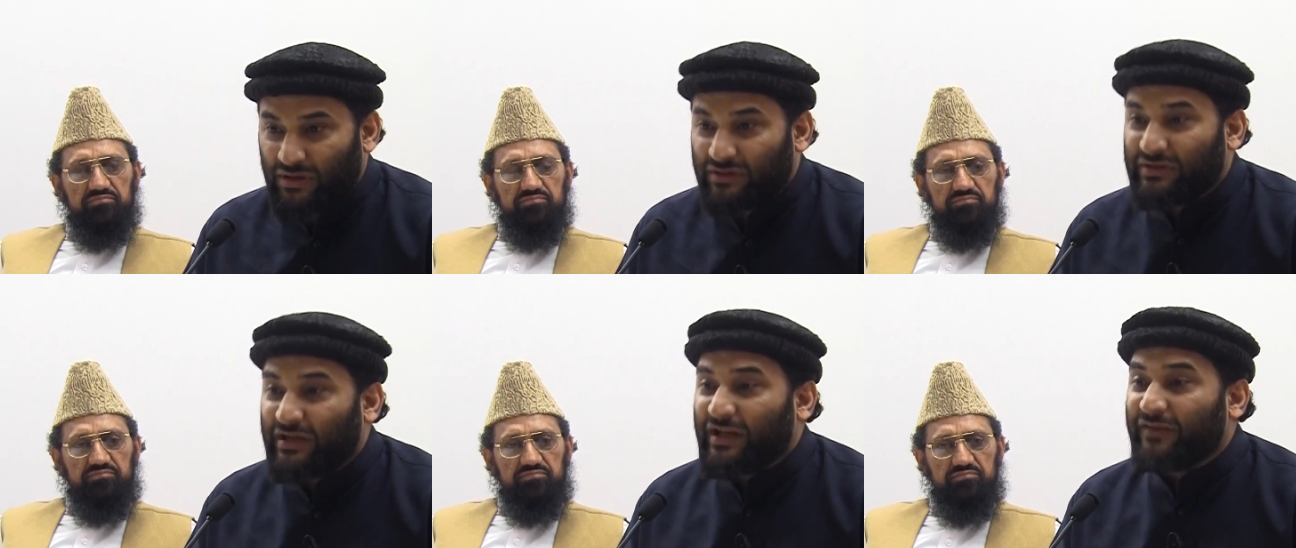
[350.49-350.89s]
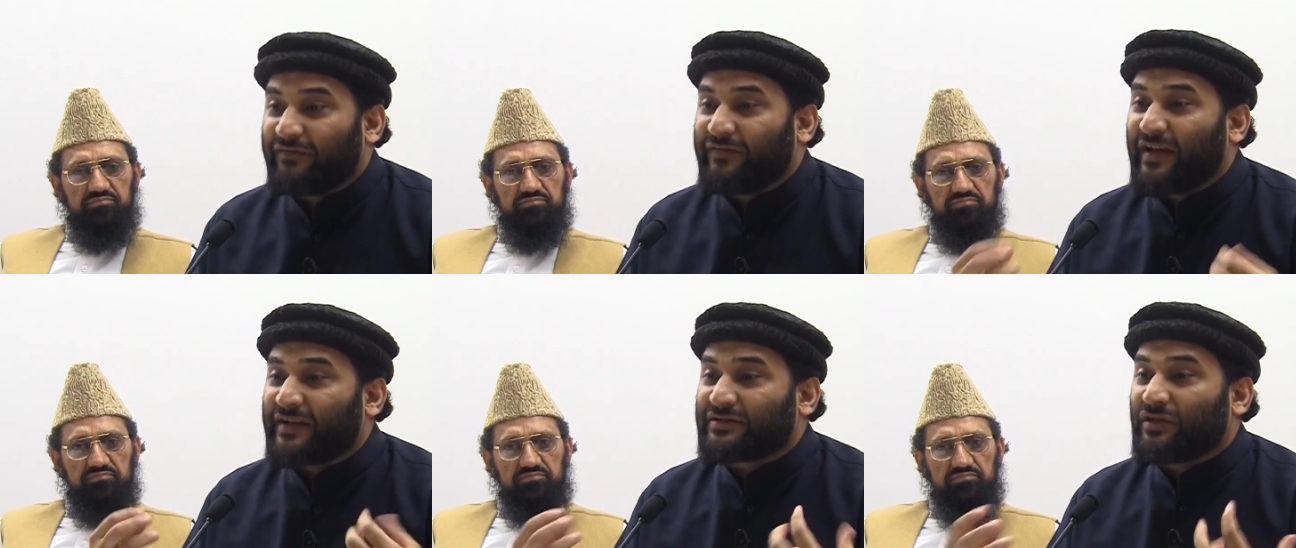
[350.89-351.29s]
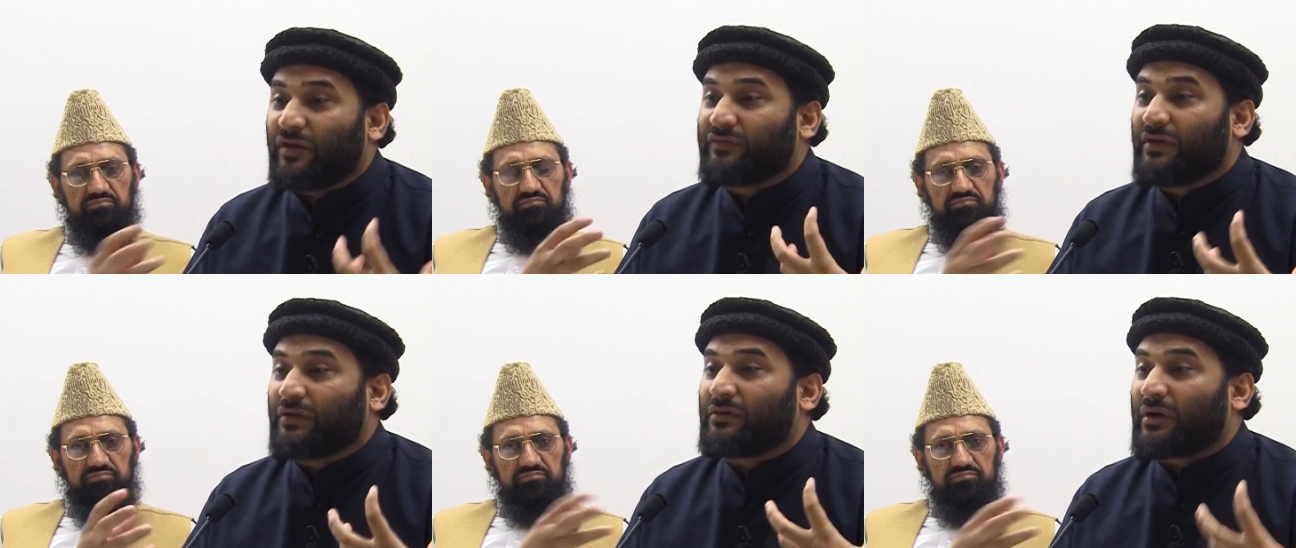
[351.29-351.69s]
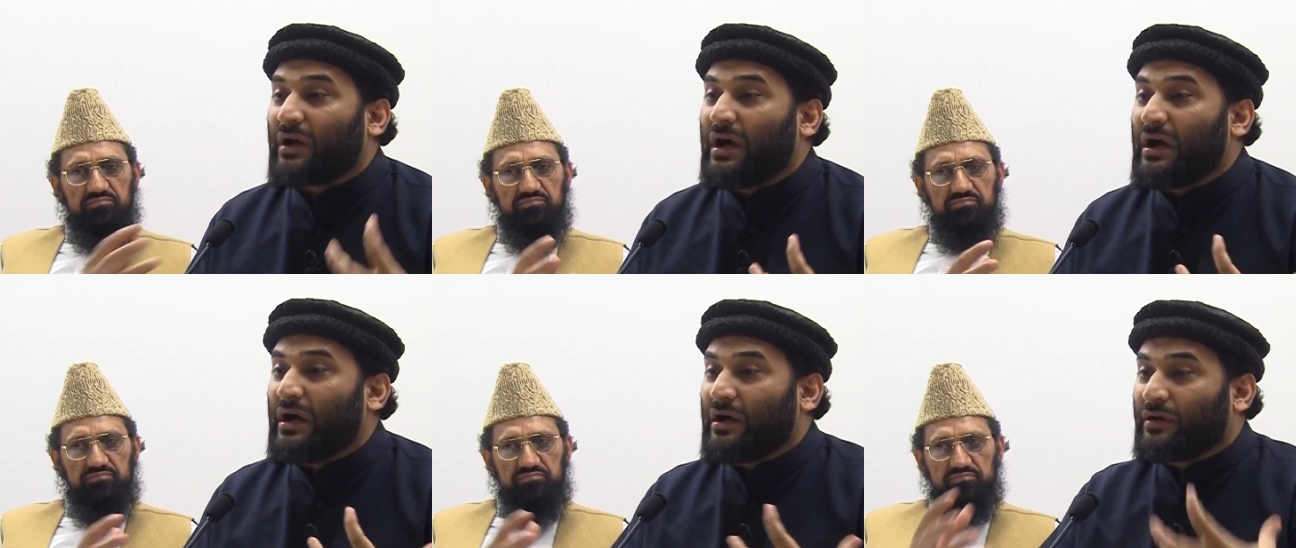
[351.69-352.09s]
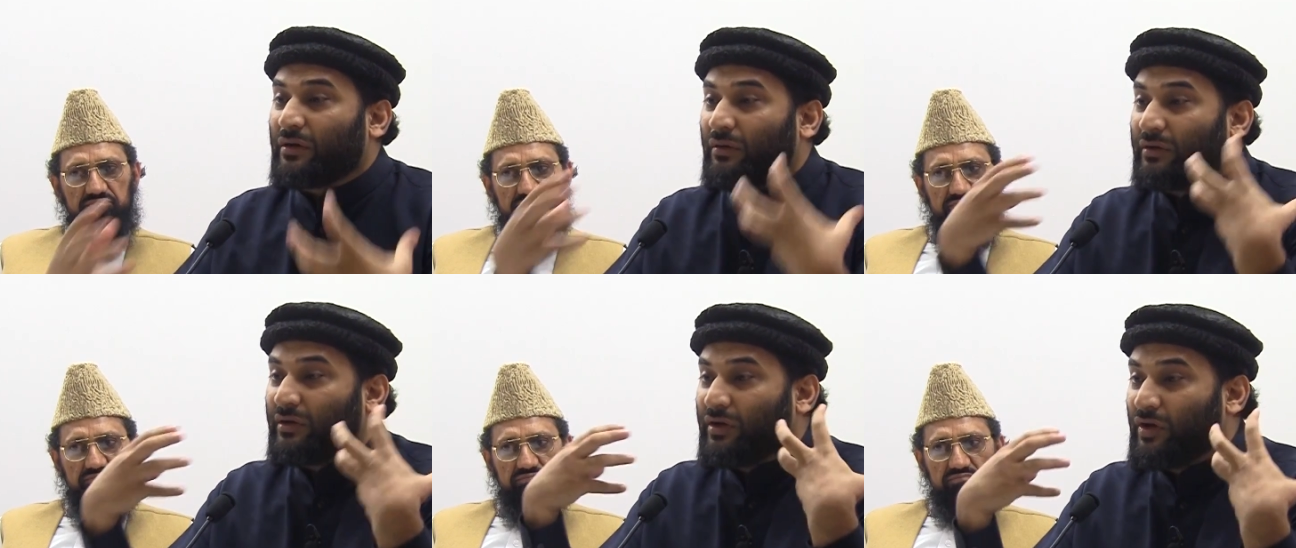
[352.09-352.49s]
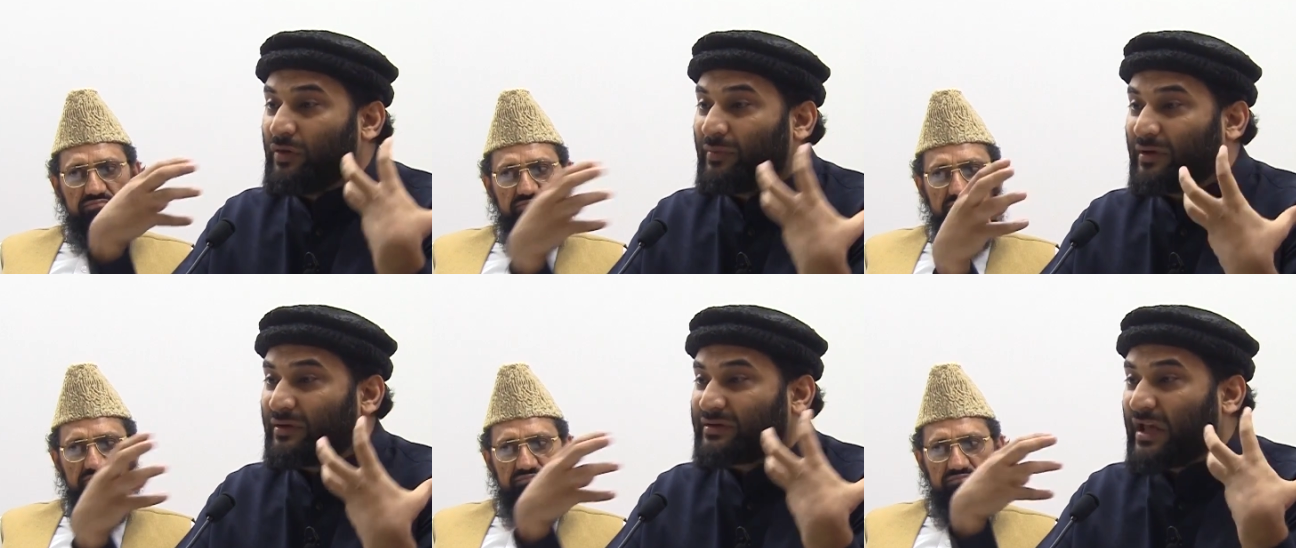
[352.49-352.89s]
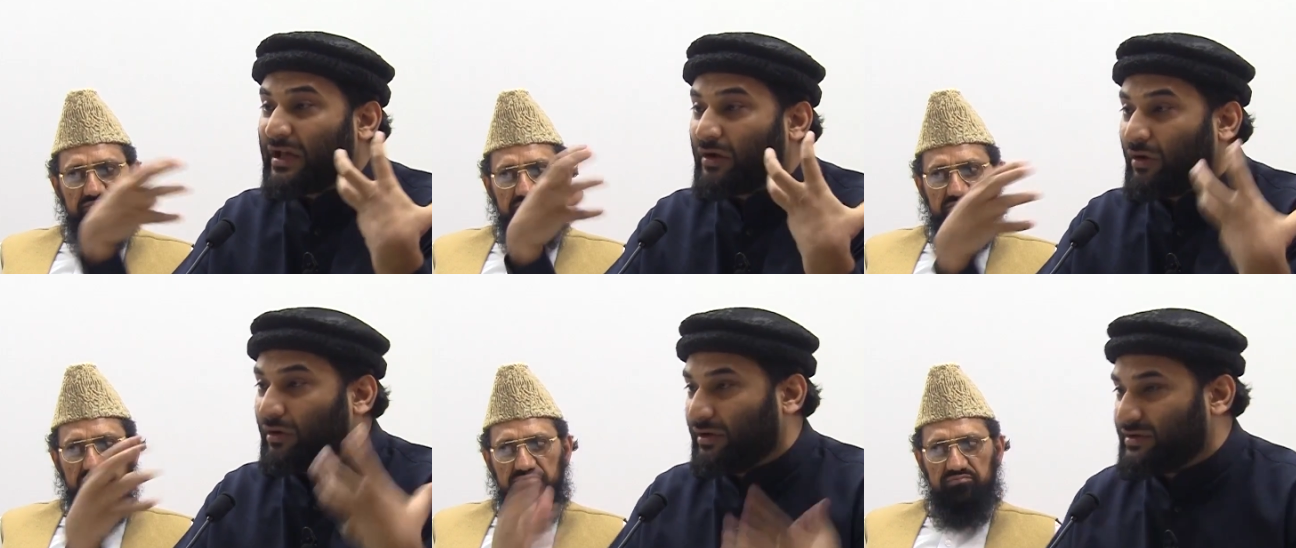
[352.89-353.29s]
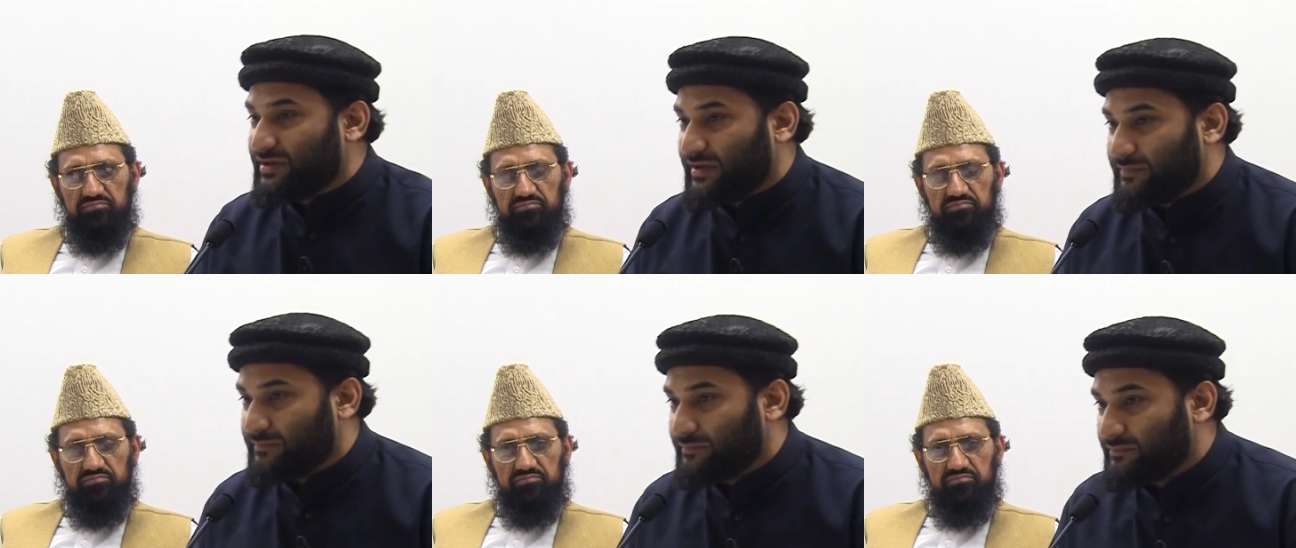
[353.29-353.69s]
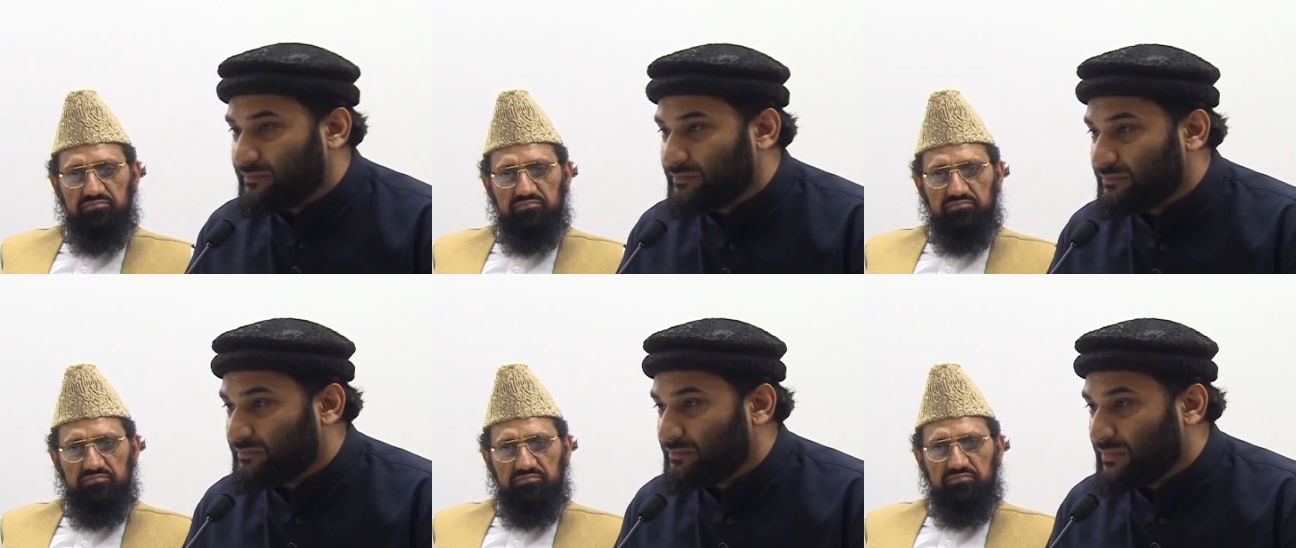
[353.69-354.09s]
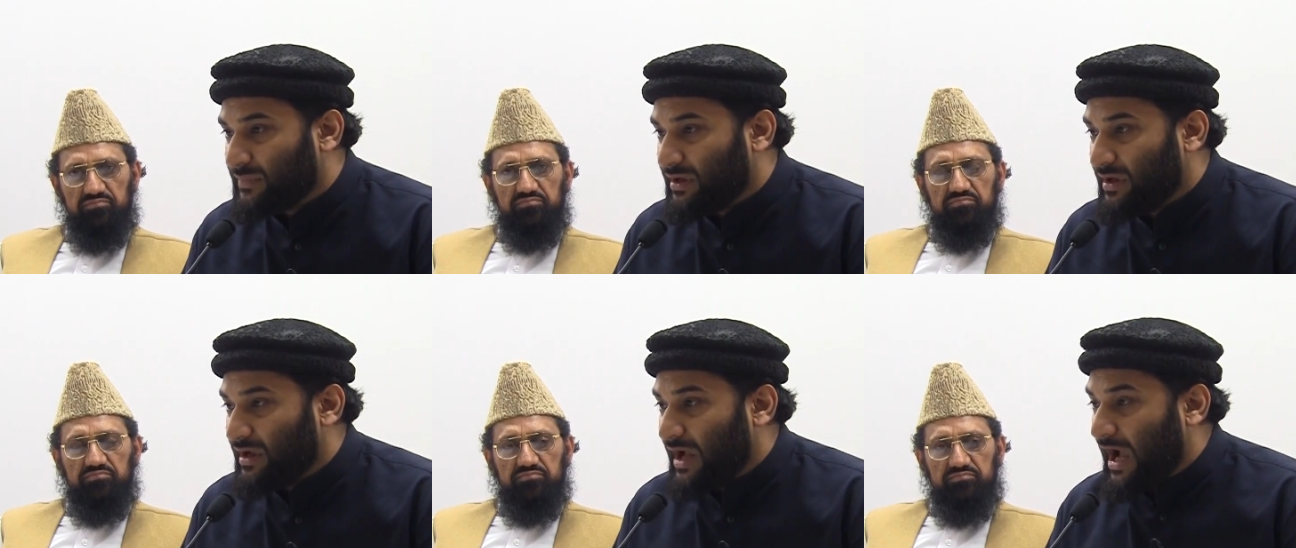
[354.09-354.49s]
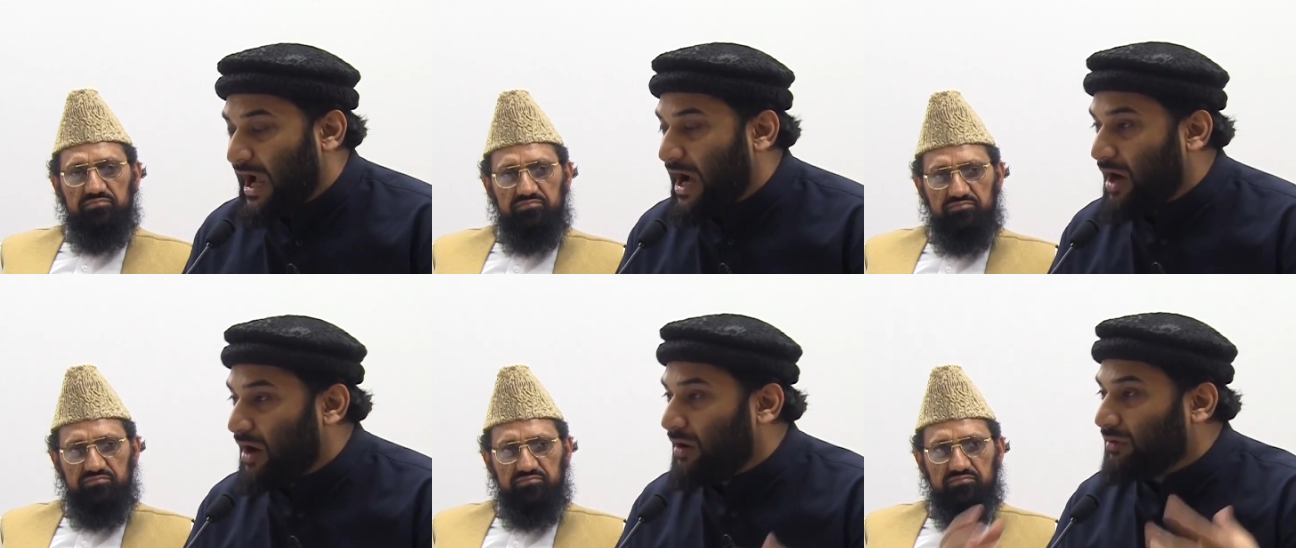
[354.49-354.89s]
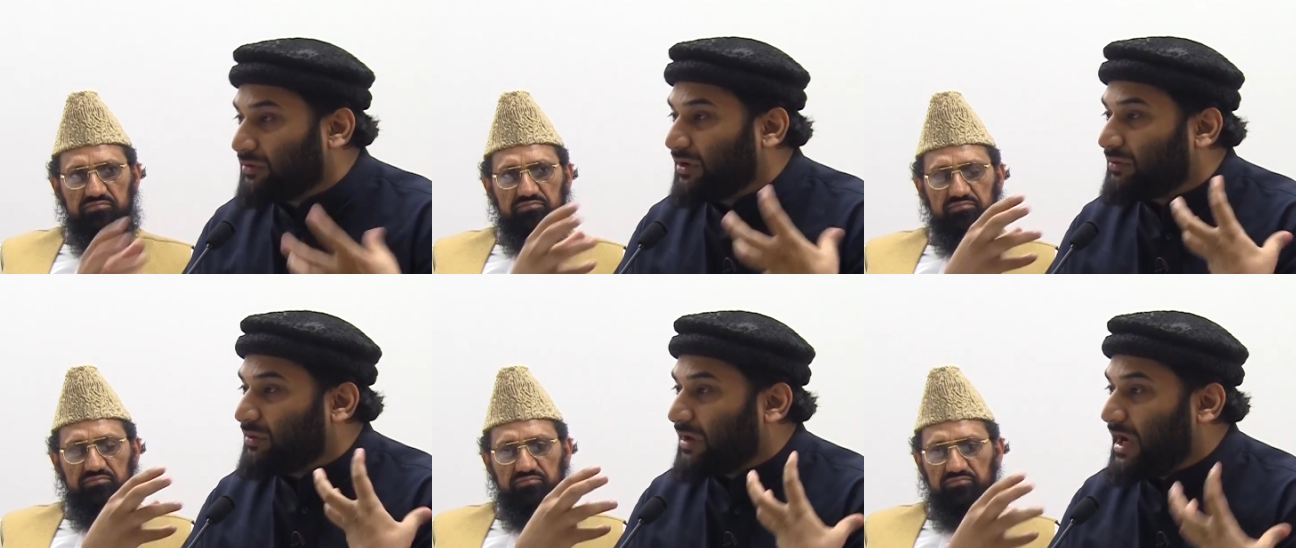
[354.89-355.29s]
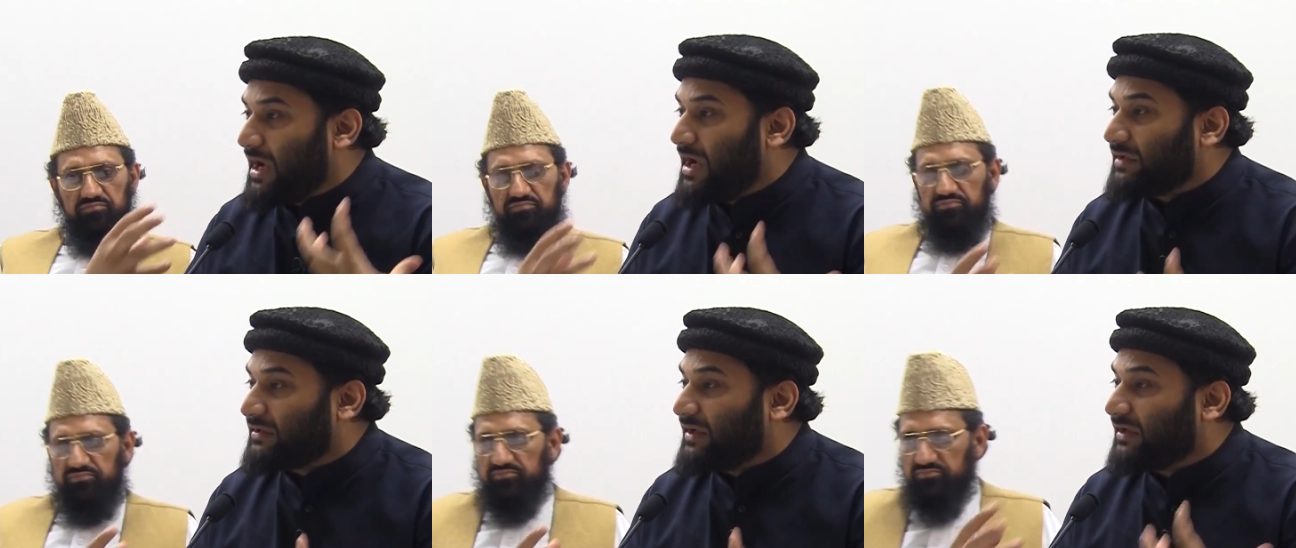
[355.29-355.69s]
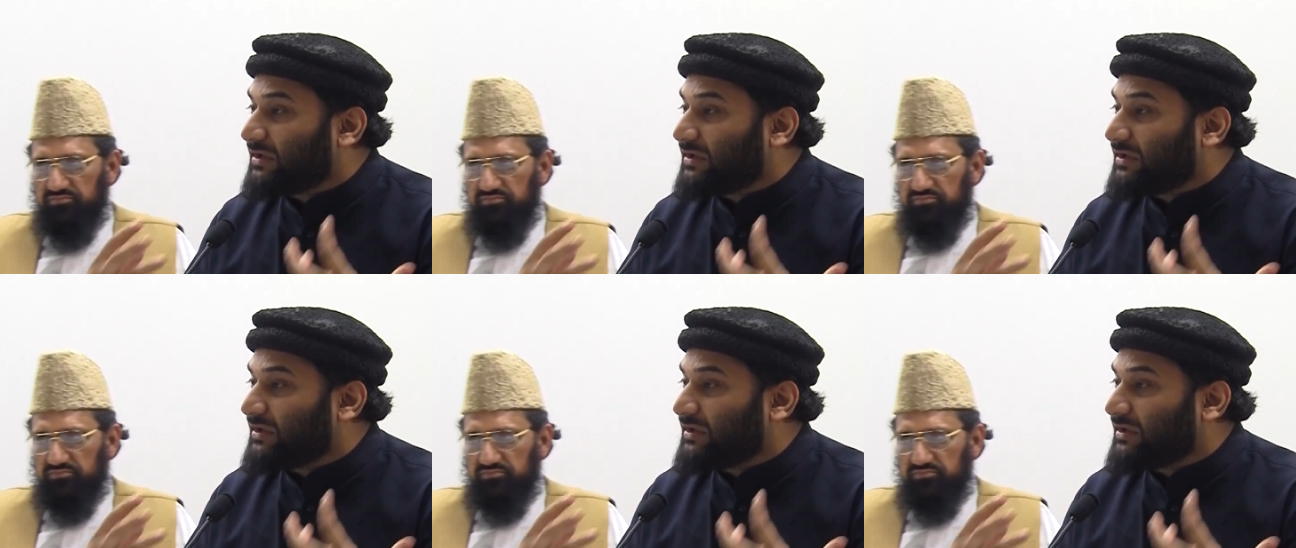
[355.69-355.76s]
Speaker 1: The effects of the Qur'an on human psychology. How the Qur'an